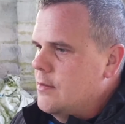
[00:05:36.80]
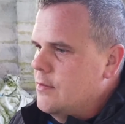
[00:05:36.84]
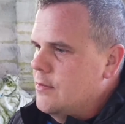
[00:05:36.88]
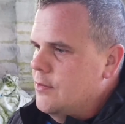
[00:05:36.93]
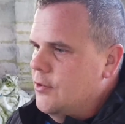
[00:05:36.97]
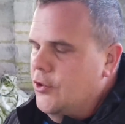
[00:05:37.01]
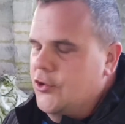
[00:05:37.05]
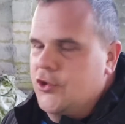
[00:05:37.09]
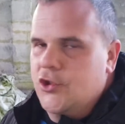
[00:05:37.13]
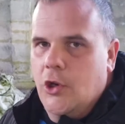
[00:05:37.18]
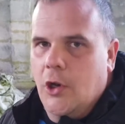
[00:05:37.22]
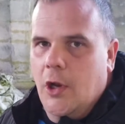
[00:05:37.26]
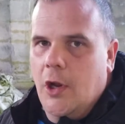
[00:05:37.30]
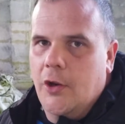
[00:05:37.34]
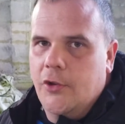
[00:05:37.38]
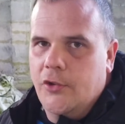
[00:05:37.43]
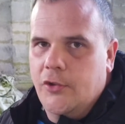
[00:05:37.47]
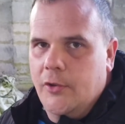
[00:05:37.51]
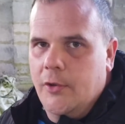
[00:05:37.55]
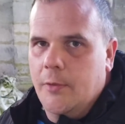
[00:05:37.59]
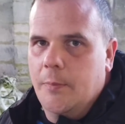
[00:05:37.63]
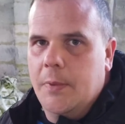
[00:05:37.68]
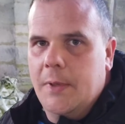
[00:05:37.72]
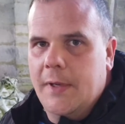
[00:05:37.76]
the charge
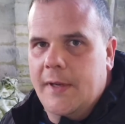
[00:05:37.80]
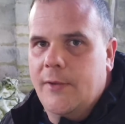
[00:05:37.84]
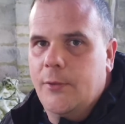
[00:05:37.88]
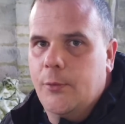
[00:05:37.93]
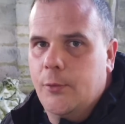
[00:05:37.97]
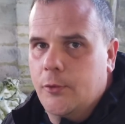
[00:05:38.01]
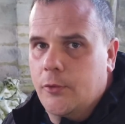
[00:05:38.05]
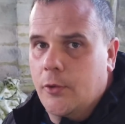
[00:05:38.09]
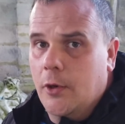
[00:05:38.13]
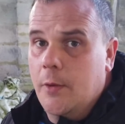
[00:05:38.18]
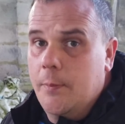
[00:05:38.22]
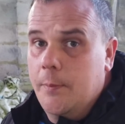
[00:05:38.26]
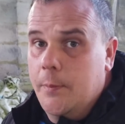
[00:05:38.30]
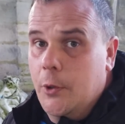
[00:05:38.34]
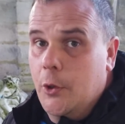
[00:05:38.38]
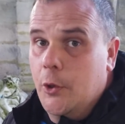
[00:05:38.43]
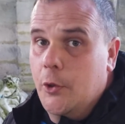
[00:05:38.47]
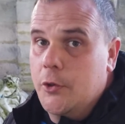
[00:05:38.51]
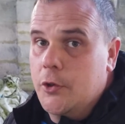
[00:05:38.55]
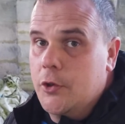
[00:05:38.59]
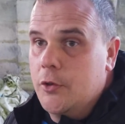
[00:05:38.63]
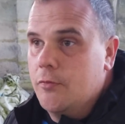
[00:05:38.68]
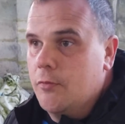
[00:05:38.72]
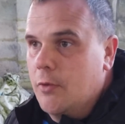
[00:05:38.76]
that the police would try and put
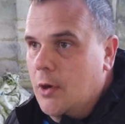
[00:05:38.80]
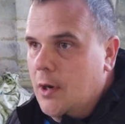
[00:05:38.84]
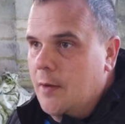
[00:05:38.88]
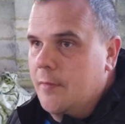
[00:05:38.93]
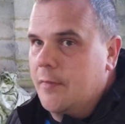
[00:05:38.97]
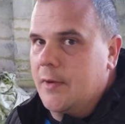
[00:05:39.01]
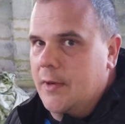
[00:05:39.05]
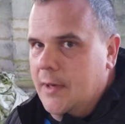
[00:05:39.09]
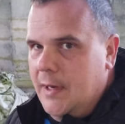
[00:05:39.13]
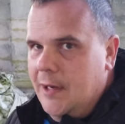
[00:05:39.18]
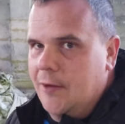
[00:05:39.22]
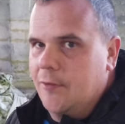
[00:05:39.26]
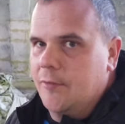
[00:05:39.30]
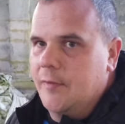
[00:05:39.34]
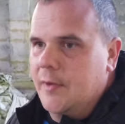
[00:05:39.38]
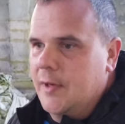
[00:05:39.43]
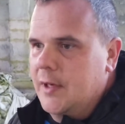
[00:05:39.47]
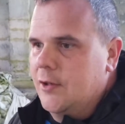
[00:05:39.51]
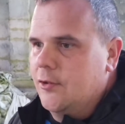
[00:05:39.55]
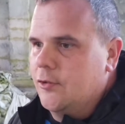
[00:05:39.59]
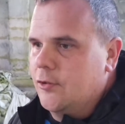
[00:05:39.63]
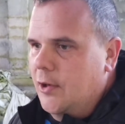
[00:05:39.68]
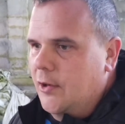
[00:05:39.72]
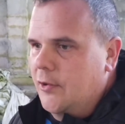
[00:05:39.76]
on you rather than
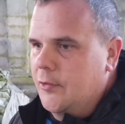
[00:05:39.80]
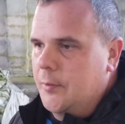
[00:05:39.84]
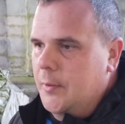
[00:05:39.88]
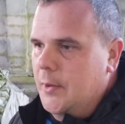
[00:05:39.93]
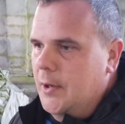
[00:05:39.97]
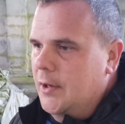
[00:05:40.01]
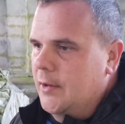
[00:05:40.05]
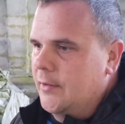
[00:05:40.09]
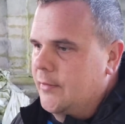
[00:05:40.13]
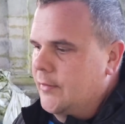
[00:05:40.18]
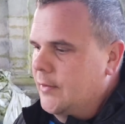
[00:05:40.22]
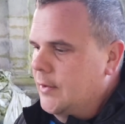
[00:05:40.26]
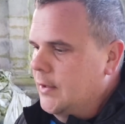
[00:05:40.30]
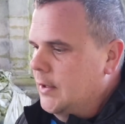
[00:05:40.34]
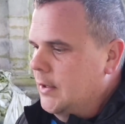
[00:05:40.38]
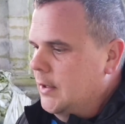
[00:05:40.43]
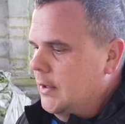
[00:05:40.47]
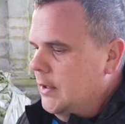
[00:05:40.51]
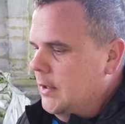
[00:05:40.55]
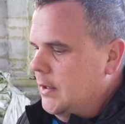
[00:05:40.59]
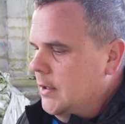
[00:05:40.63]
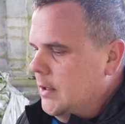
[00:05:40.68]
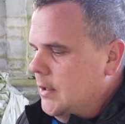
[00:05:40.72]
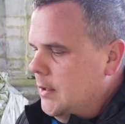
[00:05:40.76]
aggravated trespass,
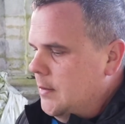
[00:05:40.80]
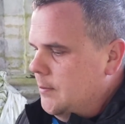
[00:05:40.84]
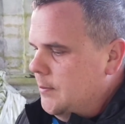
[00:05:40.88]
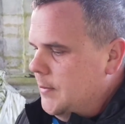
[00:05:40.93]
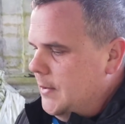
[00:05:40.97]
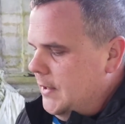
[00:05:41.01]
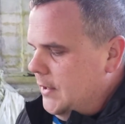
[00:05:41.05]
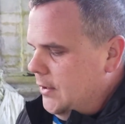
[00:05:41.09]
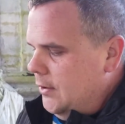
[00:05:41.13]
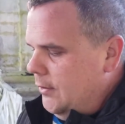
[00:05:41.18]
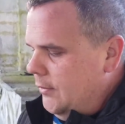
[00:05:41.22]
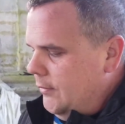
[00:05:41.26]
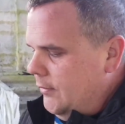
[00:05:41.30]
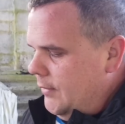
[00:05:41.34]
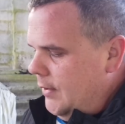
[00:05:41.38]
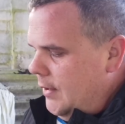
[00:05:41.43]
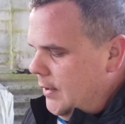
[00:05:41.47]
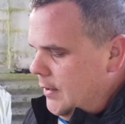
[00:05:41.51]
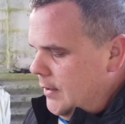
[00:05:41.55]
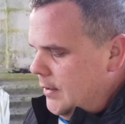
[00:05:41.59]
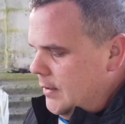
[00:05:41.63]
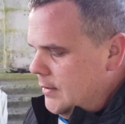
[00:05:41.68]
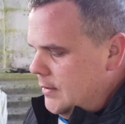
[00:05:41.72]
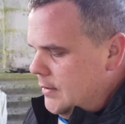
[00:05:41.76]
because
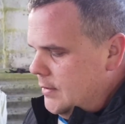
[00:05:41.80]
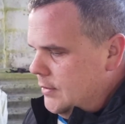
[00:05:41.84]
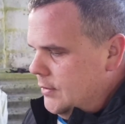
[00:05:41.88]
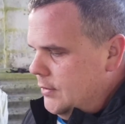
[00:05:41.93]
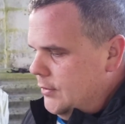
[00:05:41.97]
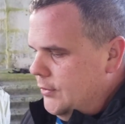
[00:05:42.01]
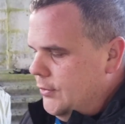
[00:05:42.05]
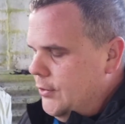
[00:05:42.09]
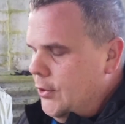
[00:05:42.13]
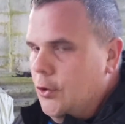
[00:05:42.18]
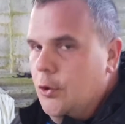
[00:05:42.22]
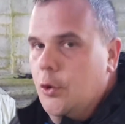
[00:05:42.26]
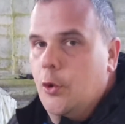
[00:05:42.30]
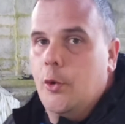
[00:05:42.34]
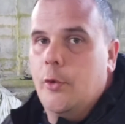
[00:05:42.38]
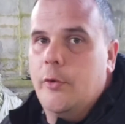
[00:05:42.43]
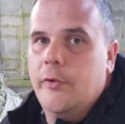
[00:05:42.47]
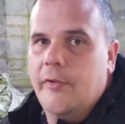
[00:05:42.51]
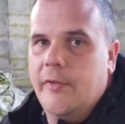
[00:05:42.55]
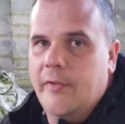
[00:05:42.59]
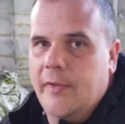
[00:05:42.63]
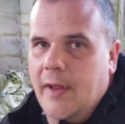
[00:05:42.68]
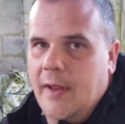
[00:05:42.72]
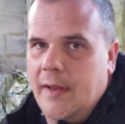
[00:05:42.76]
the law
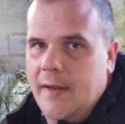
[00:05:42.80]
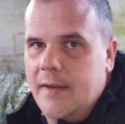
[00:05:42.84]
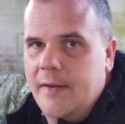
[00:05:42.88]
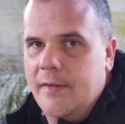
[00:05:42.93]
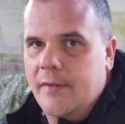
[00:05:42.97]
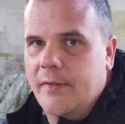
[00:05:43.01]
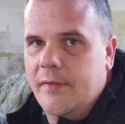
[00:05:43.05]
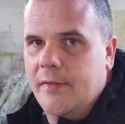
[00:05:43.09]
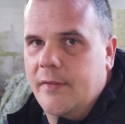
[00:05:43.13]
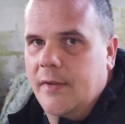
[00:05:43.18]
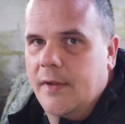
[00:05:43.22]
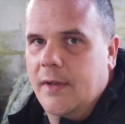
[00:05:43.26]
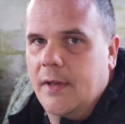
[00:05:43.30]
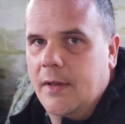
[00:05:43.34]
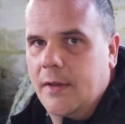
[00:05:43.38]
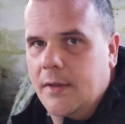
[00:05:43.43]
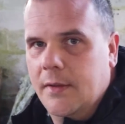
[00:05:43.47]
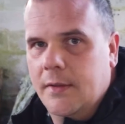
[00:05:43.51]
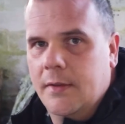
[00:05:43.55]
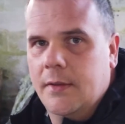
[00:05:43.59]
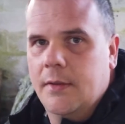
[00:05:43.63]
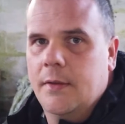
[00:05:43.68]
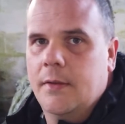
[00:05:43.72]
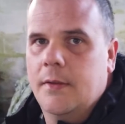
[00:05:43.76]
states
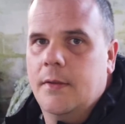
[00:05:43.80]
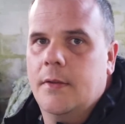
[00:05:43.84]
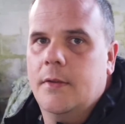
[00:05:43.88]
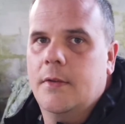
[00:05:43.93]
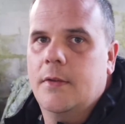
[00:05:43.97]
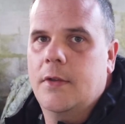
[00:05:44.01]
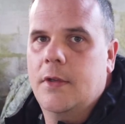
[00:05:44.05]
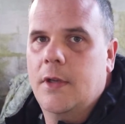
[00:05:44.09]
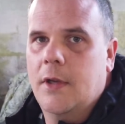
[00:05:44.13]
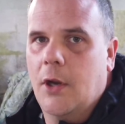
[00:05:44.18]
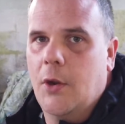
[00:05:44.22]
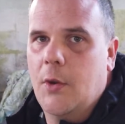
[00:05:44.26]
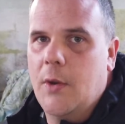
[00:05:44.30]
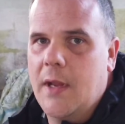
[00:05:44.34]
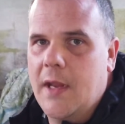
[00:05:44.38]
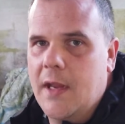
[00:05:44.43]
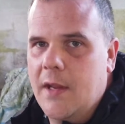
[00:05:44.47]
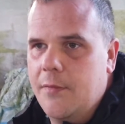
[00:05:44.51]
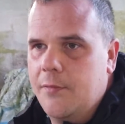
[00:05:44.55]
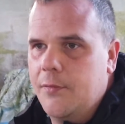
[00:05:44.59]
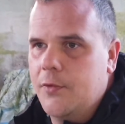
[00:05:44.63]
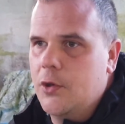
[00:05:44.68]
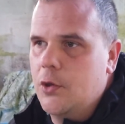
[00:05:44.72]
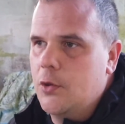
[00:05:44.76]
that, you know,
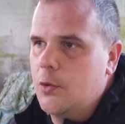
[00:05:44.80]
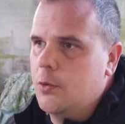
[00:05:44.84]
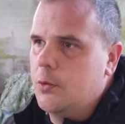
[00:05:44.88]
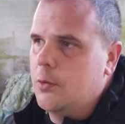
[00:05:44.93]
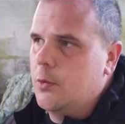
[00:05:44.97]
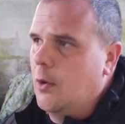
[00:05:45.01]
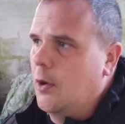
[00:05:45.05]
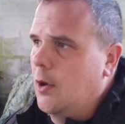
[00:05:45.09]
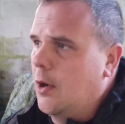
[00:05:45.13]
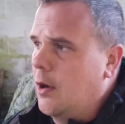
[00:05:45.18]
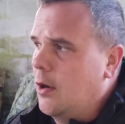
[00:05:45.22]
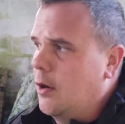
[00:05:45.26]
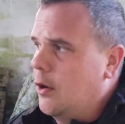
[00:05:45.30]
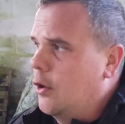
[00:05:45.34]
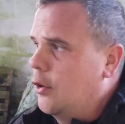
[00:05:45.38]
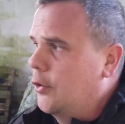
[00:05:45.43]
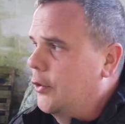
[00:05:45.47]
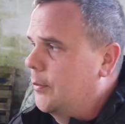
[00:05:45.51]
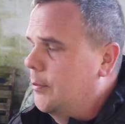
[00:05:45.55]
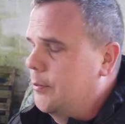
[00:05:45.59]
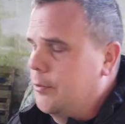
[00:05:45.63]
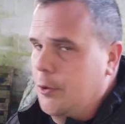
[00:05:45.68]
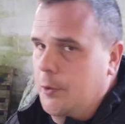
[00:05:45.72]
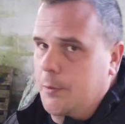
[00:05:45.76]
if you are on
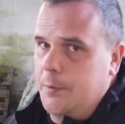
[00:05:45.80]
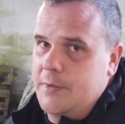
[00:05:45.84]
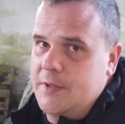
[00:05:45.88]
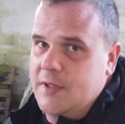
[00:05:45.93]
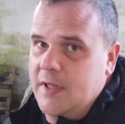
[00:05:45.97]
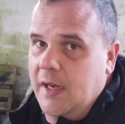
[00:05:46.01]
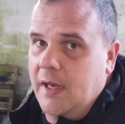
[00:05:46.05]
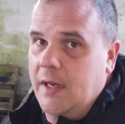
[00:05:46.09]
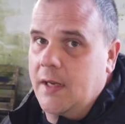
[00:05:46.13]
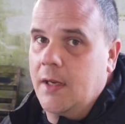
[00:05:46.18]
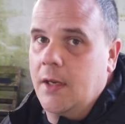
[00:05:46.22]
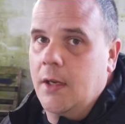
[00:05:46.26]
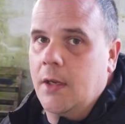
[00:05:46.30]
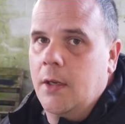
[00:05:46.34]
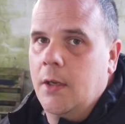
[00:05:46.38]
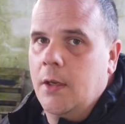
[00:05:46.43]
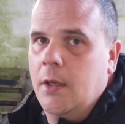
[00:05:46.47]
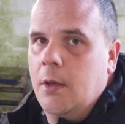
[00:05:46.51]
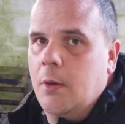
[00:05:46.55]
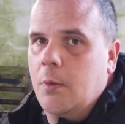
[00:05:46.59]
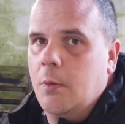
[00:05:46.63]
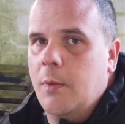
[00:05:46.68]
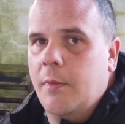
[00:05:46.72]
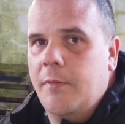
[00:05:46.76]
a property
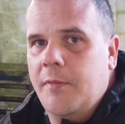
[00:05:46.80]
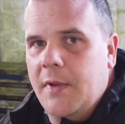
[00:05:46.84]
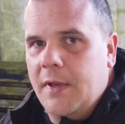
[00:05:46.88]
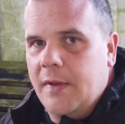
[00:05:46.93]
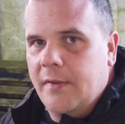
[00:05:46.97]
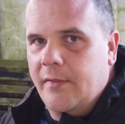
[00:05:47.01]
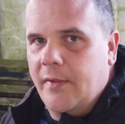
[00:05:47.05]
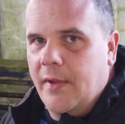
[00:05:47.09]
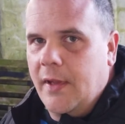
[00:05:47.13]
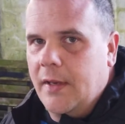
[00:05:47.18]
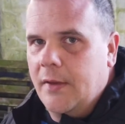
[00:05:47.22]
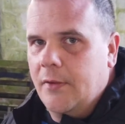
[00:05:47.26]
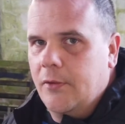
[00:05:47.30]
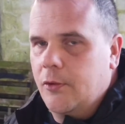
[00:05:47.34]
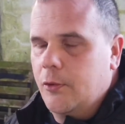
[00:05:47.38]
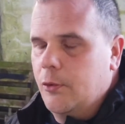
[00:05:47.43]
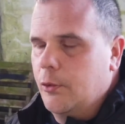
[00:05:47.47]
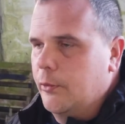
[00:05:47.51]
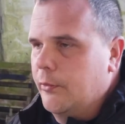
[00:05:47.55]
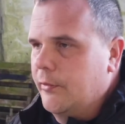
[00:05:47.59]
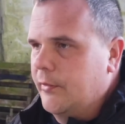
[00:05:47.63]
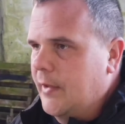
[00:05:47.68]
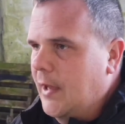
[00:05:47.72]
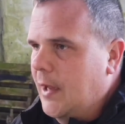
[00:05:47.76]
with the intent to
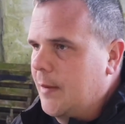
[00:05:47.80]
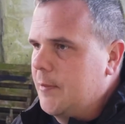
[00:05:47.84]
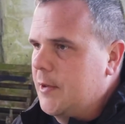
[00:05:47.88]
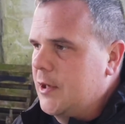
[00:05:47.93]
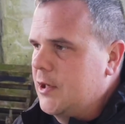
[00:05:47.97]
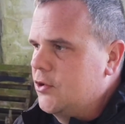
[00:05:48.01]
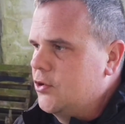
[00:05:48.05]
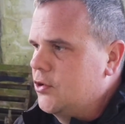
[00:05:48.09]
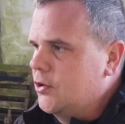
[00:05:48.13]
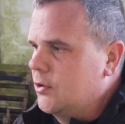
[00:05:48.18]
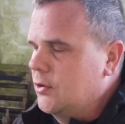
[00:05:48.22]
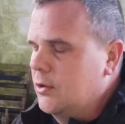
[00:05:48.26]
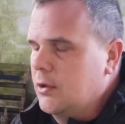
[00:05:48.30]
cause damage,